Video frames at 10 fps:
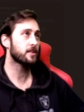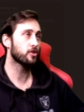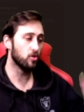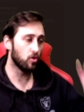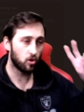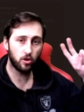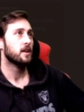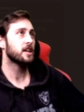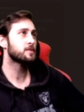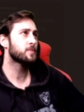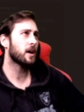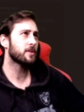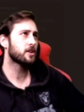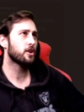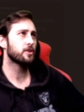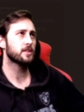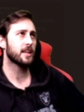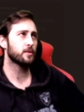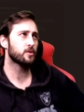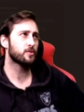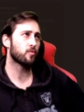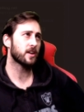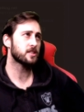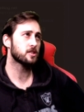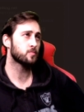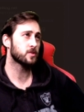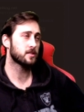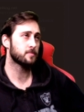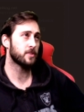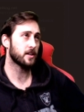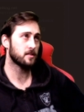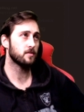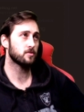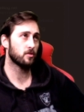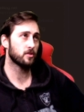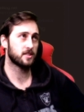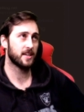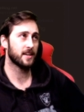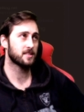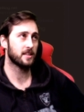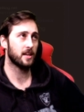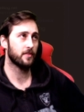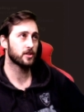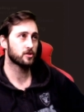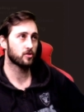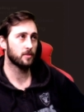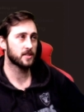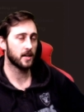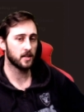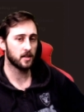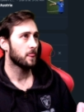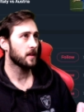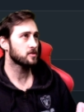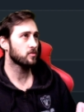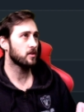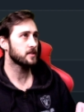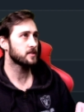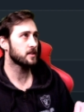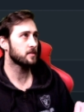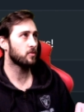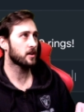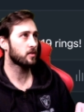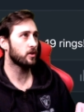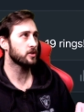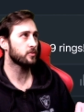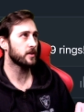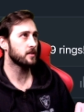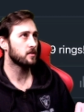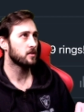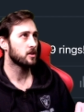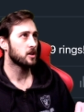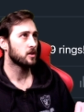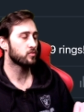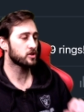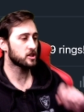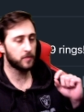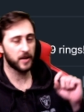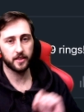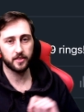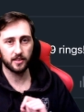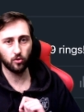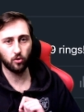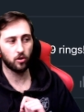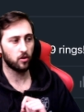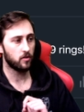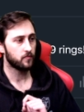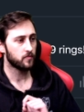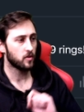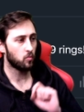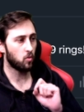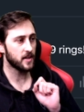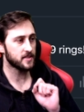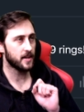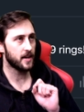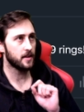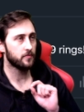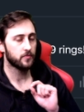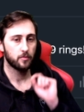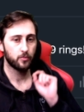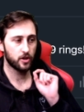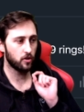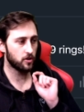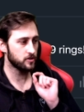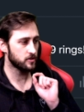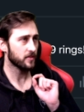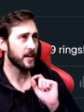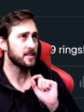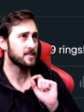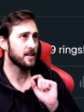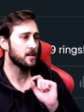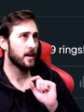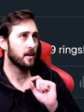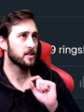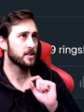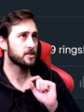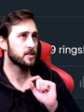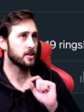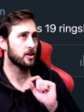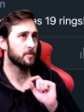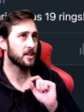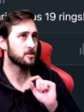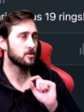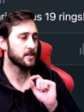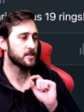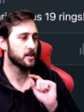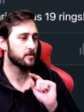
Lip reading: the law is becoming coded language for racist perspectives on a text that never describes color. That's why I said in my quote tweet, respect the law. Why is that? Because they said our legendarium has 19